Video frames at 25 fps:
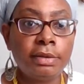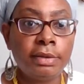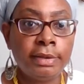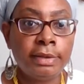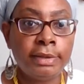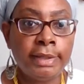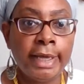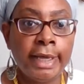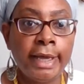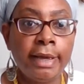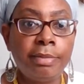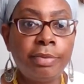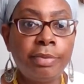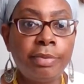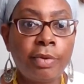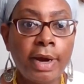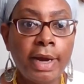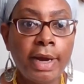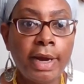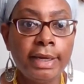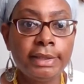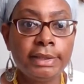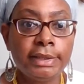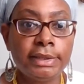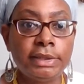that
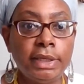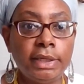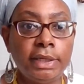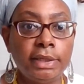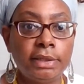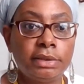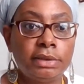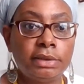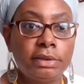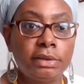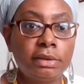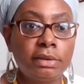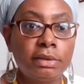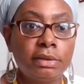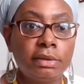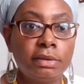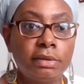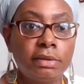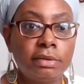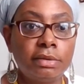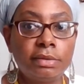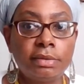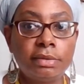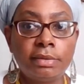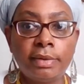process.
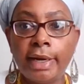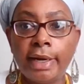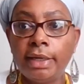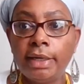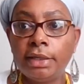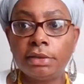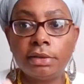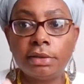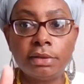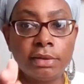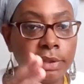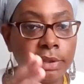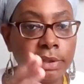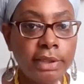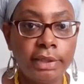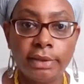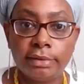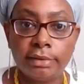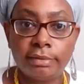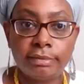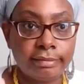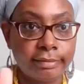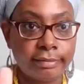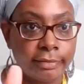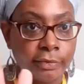Right,
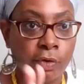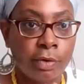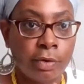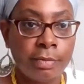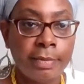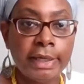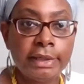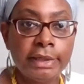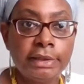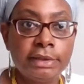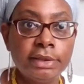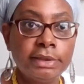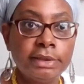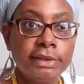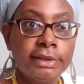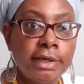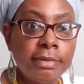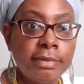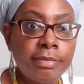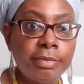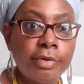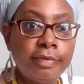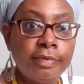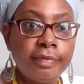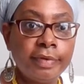again, going back to the
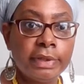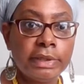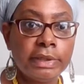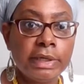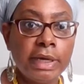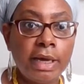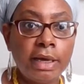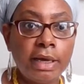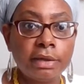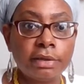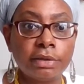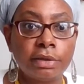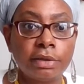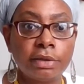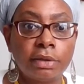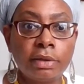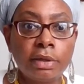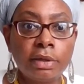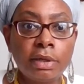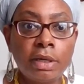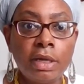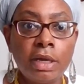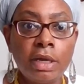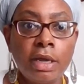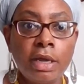example of a doctor,
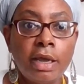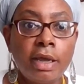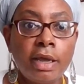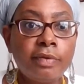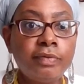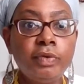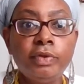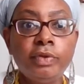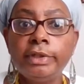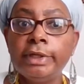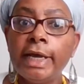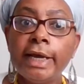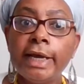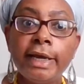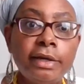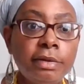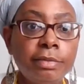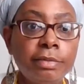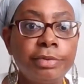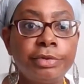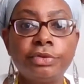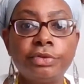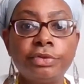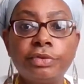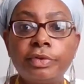if you're taking a
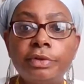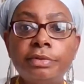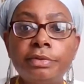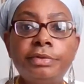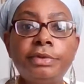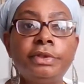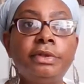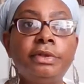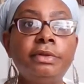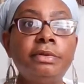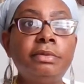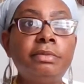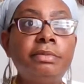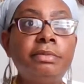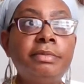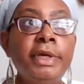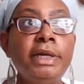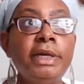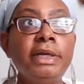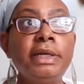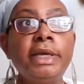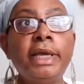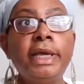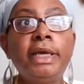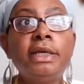prescription
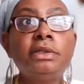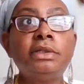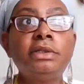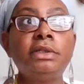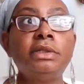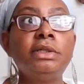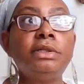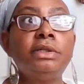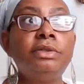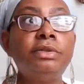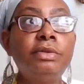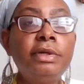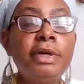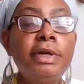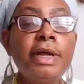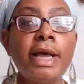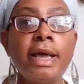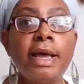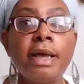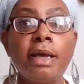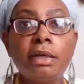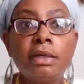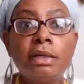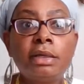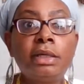medication and you're
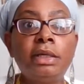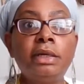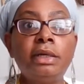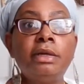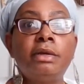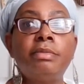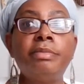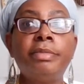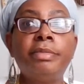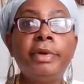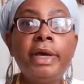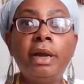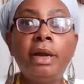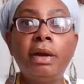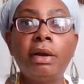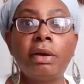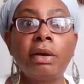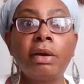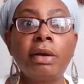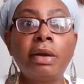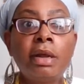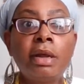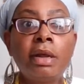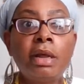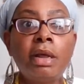not getting
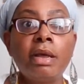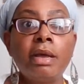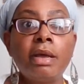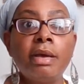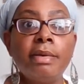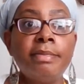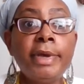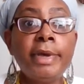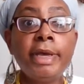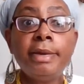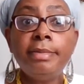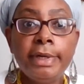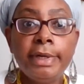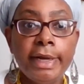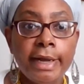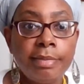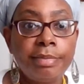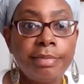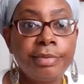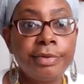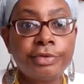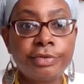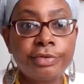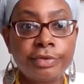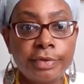better, maybe that
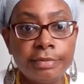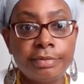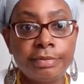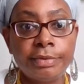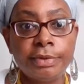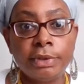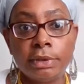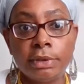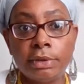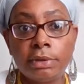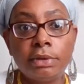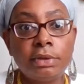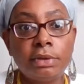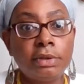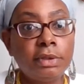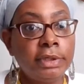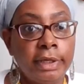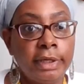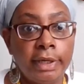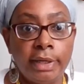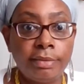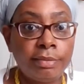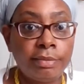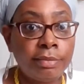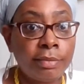prescription
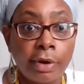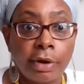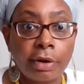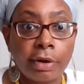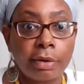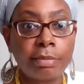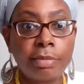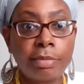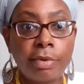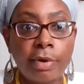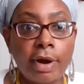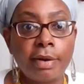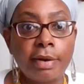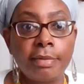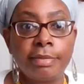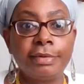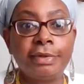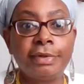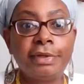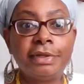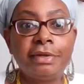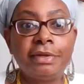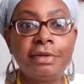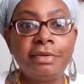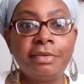didn't work
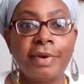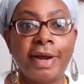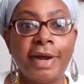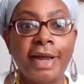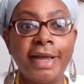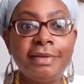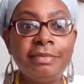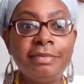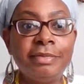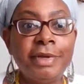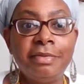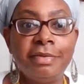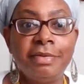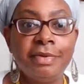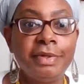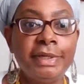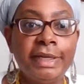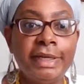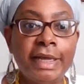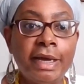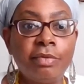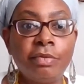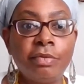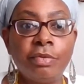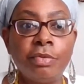properly, right? Maybe
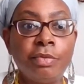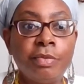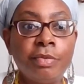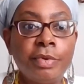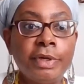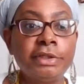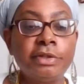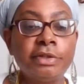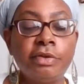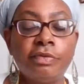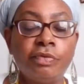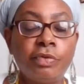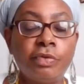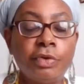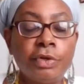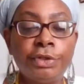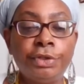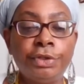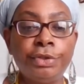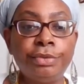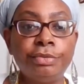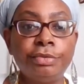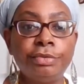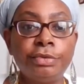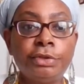that one wasn't for
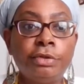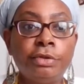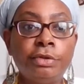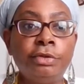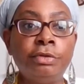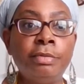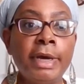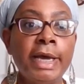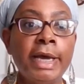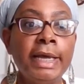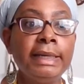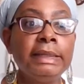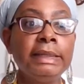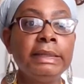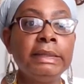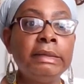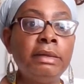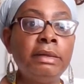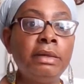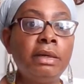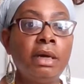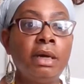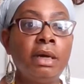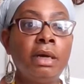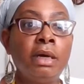you. So you might
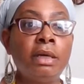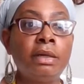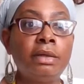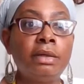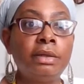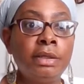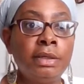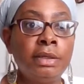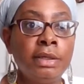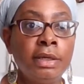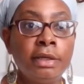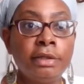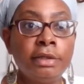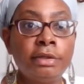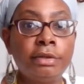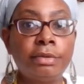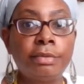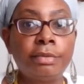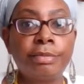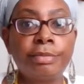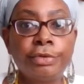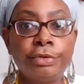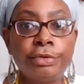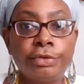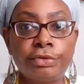need another
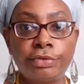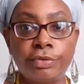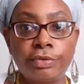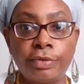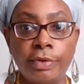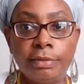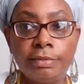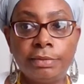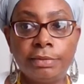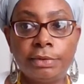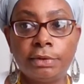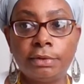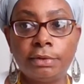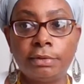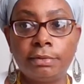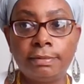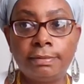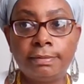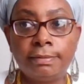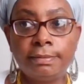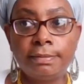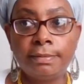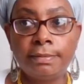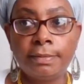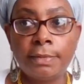prescription.
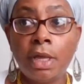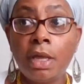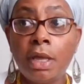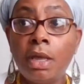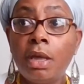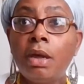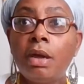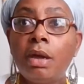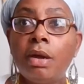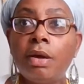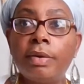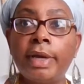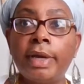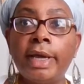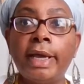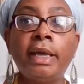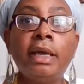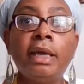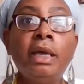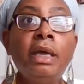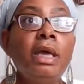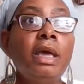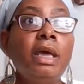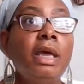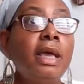
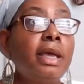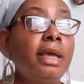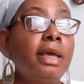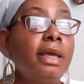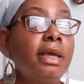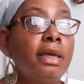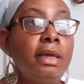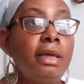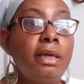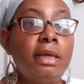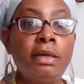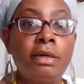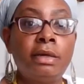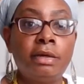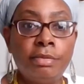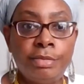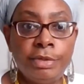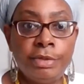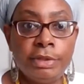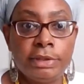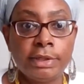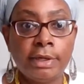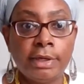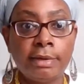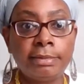Okay. It could
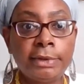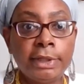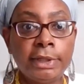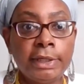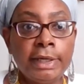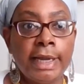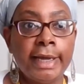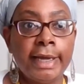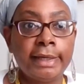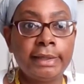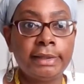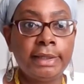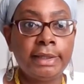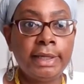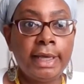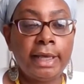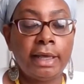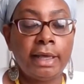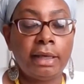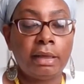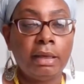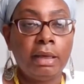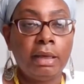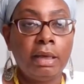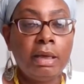be something like
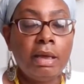that.